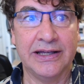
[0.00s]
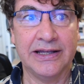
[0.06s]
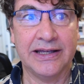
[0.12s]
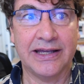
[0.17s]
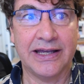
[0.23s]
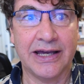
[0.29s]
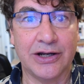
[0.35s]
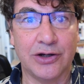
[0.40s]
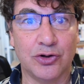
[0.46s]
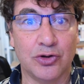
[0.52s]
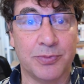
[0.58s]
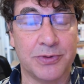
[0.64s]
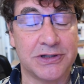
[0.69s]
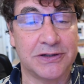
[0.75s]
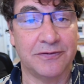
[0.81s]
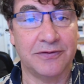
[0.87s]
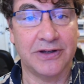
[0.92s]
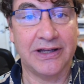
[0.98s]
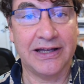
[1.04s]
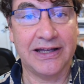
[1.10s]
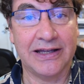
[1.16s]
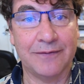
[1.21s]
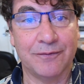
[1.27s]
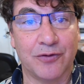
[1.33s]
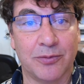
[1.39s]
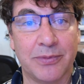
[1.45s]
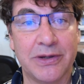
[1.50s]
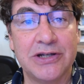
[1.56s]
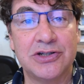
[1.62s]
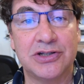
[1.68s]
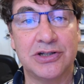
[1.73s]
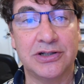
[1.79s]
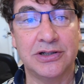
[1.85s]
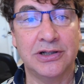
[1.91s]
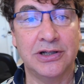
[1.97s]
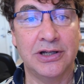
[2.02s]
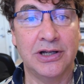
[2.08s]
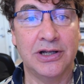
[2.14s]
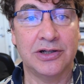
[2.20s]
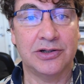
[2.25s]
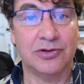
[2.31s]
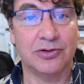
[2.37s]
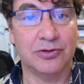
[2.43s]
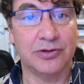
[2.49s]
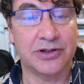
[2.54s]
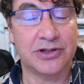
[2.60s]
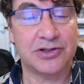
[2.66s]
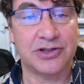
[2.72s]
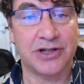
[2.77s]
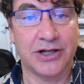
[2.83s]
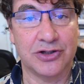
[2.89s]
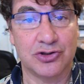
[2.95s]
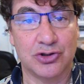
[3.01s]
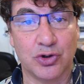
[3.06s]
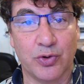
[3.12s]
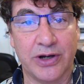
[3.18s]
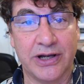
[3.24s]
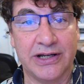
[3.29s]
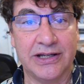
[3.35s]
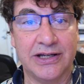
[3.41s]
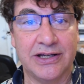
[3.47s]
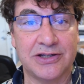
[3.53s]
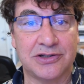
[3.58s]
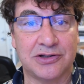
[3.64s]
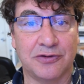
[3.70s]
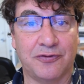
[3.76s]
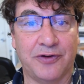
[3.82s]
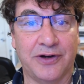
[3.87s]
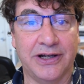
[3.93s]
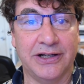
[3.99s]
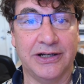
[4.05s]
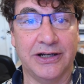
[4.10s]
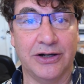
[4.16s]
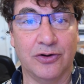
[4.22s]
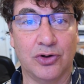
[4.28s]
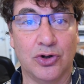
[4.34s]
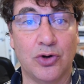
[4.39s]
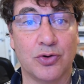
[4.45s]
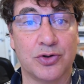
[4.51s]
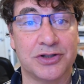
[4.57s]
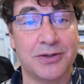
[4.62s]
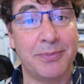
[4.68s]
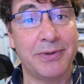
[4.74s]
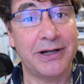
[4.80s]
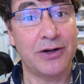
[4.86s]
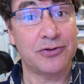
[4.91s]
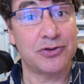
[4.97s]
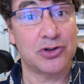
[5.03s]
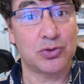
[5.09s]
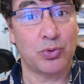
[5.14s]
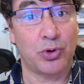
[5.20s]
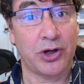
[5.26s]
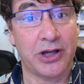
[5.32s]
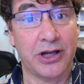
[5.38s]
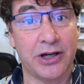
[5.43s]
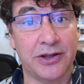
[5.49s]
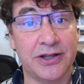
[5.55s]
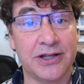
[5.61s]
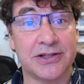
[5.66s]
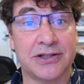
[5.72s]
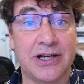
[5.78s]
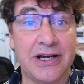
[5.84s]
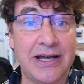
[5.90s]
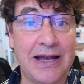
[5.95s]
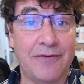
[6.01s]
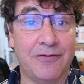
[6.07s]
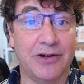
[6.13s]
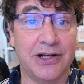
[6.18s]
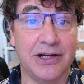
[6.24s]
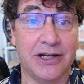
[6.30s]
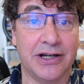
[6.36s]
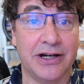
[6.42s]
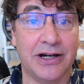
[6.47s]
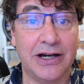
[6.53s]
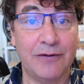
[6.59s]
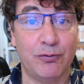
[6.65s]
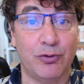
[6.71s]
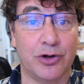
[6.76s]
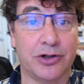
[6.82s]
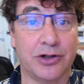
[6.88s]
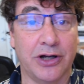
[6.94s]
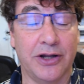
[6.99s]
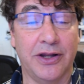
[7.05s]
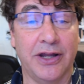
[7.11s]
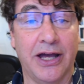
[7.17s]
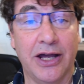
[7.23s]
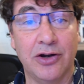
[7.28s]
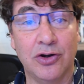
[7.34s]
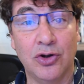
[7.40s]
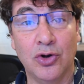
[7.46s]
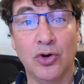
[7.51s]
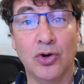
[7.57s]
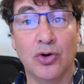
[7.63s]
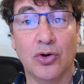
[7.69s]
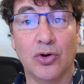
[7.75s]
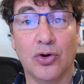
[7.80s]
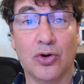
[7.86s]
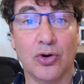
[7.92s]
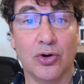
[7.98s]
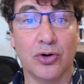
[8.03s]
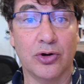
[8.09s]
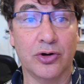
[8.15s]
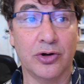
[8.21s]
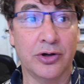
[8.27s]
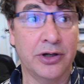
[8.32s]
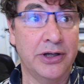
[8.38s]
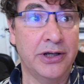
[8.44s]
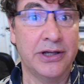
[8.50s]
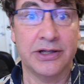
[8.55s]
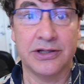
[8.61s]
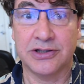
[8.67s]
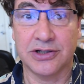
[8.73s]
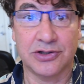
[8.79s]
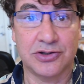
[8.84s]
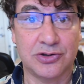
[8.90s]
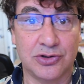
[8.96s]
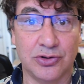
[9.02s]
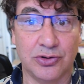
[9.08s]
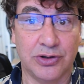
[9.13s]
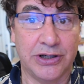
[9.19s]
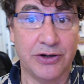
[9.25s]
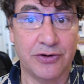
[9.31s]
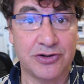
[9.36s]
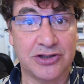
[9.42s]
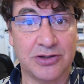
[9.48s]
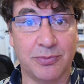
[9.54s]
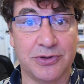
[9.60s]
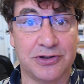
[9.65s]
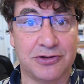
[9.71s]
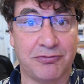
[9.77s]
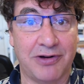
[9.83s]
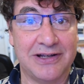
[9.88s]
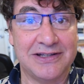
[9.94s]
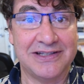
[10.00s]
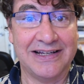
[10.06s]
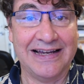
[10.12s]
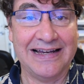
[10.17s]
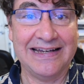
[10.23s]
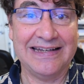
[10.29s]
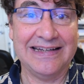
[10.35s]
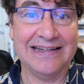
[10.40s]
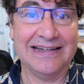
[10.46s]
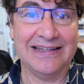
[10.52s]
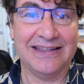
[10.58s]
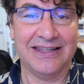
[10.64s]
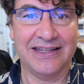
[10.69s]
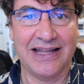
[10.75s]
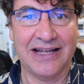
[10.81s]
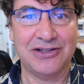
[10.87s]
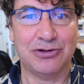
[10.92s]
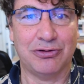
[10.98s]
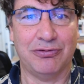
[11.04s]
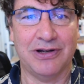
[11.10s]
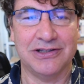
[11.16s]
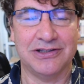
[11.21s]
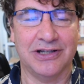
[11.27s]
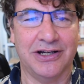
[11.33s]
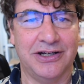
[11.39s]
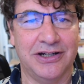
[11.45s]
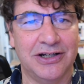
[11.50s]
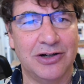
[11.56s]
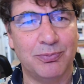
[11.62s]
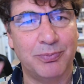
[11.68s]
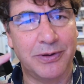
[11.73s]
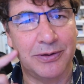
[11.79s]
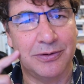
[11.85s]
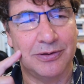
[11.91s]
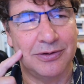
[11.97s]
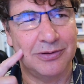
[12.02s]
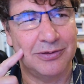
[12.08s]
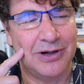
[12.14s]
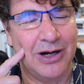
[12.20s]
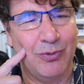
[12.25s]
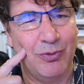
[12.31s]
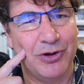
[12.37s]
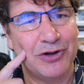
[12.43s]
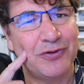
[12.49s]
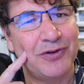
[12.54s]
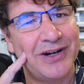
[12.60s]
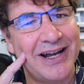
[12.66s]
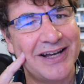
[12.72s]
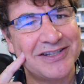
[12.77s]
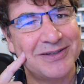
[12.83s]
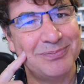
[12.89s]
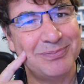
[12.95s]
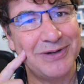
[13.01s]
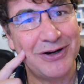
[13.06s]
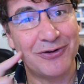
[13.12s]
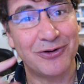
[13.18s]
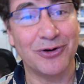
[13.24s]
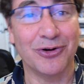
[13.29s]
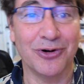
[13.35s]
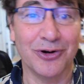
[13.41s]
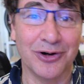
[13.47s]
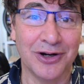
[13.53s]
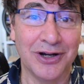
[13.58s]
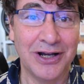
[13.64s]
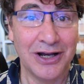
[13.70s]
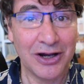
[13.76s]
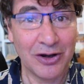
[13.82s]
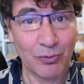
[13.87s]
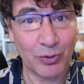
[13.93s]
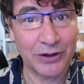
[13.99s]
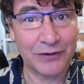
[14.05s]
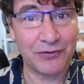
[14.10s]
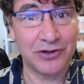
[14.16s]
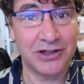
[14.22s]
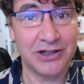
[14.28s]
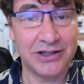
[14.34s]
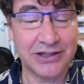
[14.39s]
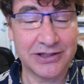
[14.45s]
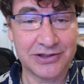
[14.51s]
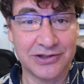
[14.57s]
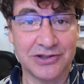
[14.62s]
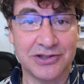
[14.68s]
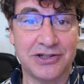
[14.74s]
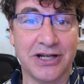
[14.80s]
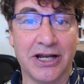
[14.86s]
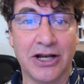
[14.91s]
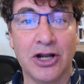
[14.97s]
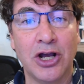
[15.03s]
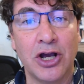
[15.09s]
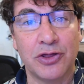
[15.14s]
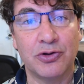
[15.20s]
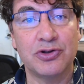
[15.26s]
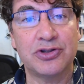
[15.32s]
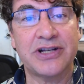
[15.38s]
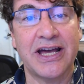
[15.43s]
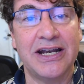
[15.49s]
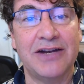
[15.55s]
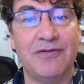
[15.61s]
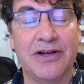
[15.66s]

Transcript: get new bits of information, to exchange new ideas, to find out, oh, somebody else is working on this. I have an idea, I've worked on that. Or just to hear someone's crazy idea and think, that's a crazy idea, but I wonder if it has some merit, or what if you did this instead? Those kind of